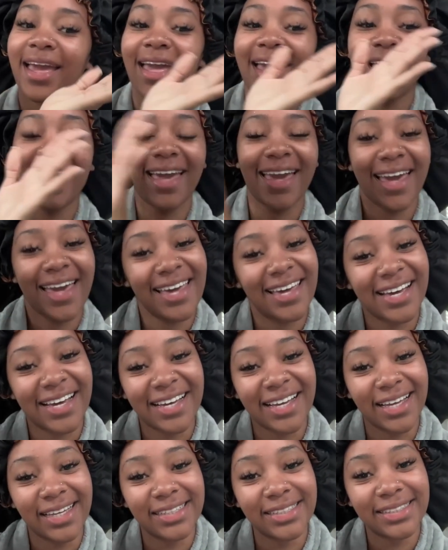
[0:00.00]
Hey
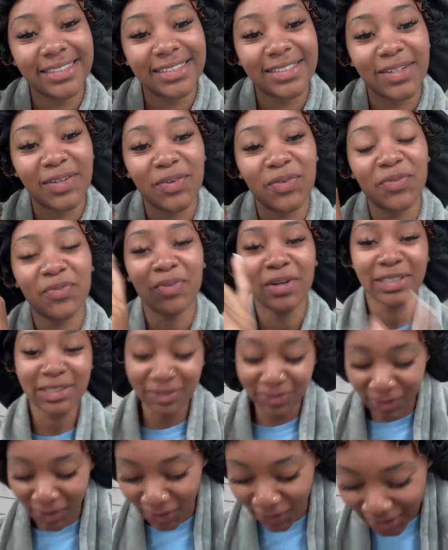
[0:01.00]
guys, first
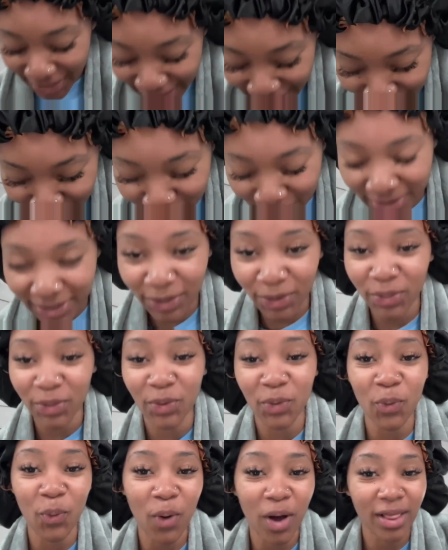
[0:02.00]
of all, can you tell the
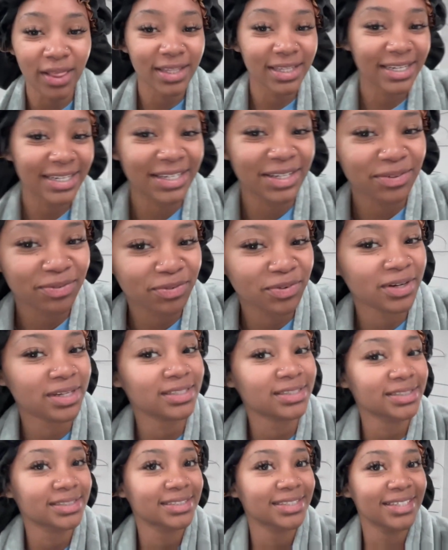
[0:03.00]
quality
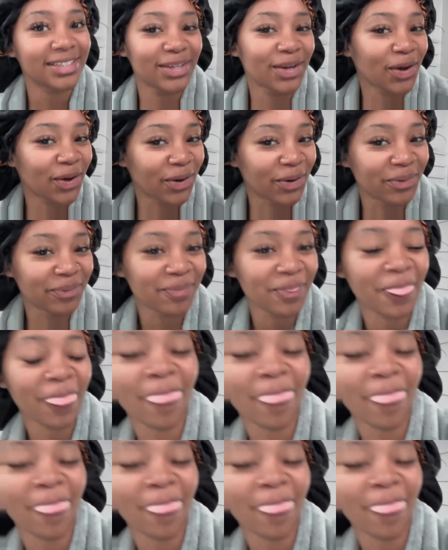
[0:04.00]
difference? Y'all,